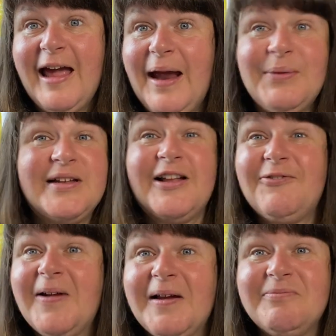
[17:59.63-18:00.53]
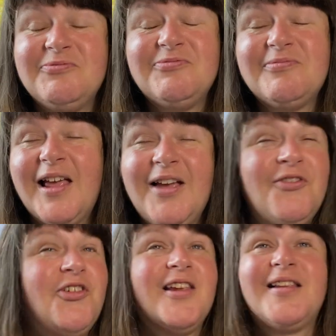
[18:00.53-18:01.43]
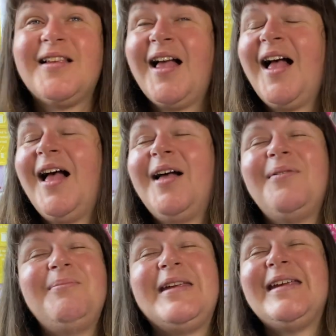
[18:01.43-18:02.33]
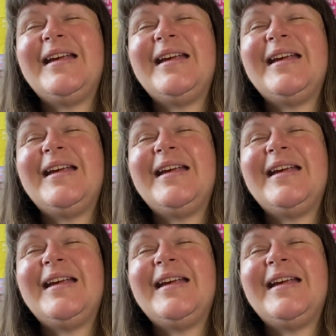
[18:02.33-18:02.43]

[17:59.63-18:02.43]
It was lovely. Just me.